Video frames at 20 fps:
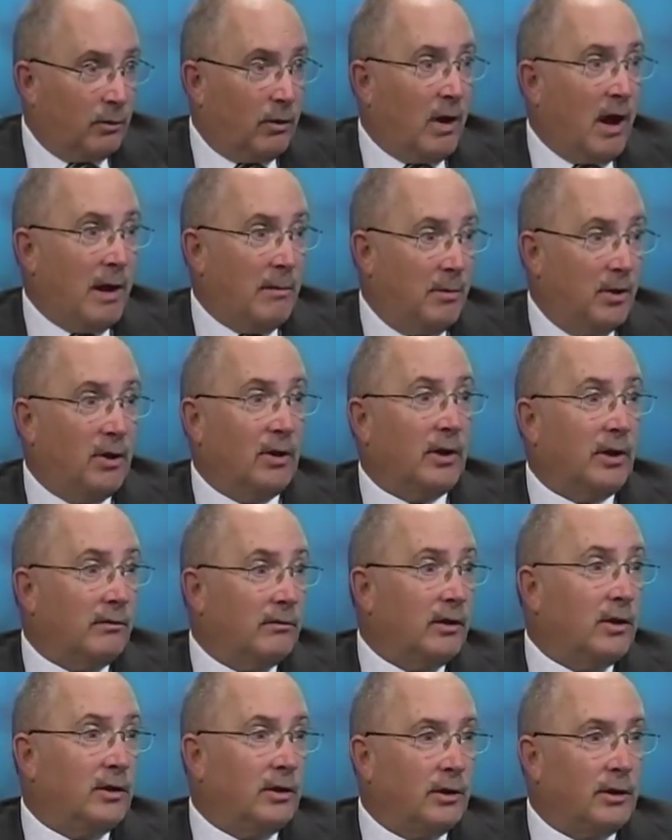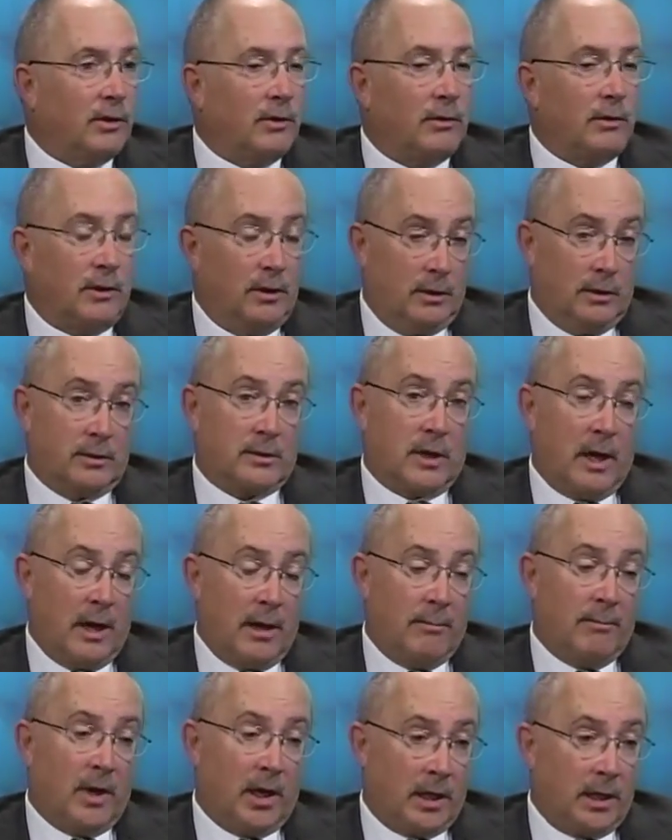where I've been living, you know. And there's,
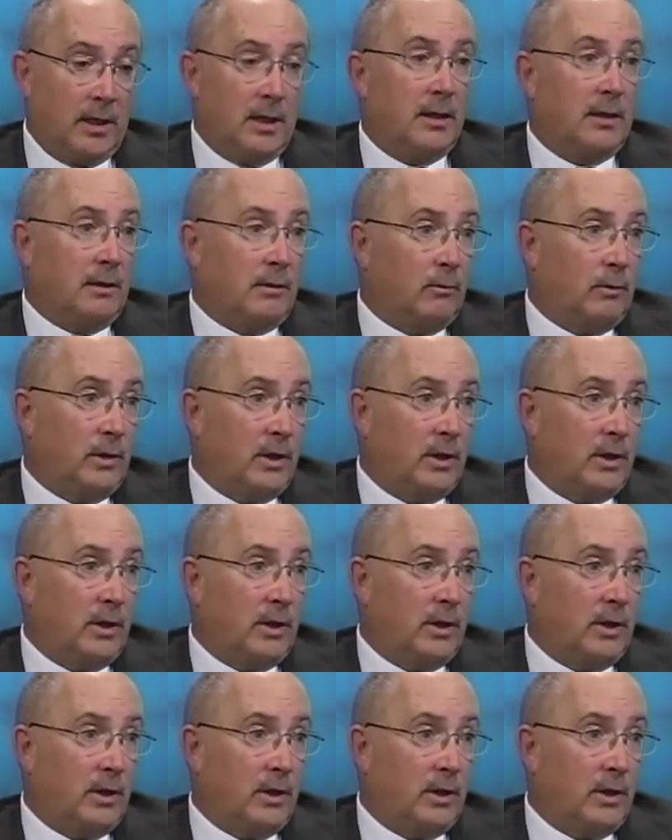I'm not kidding,